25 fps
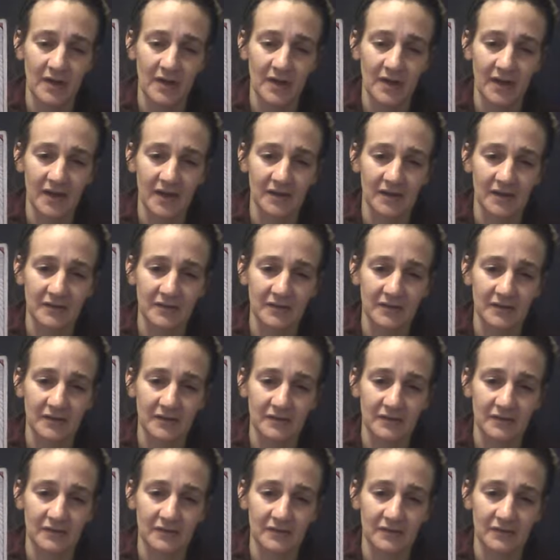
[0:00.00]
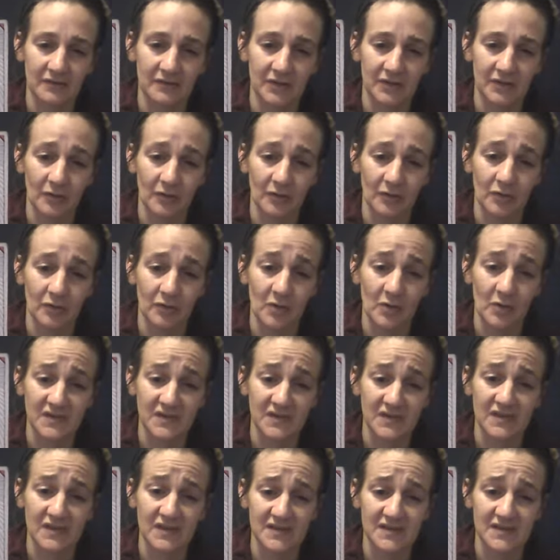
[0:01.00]
and go
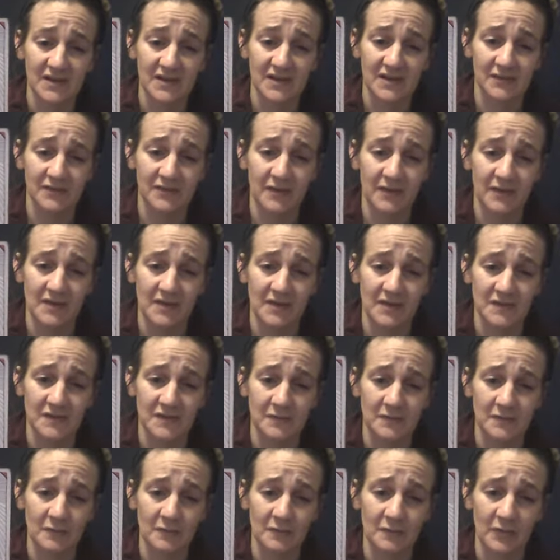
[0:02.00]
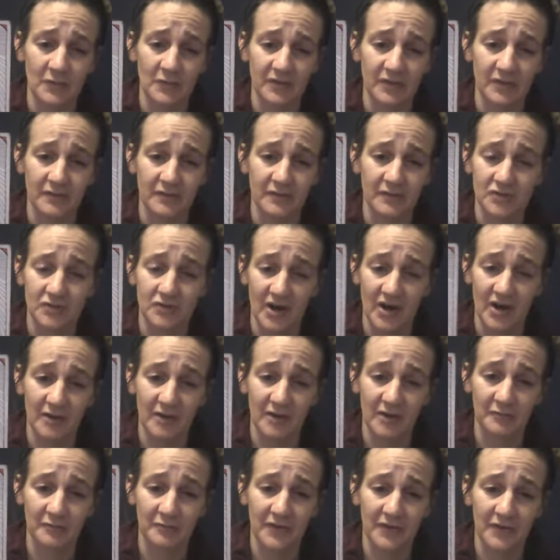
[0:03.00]
into this next phase with
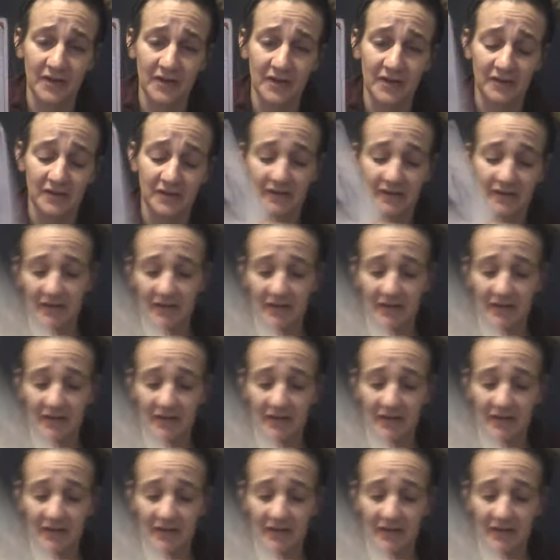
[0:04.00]
triumph and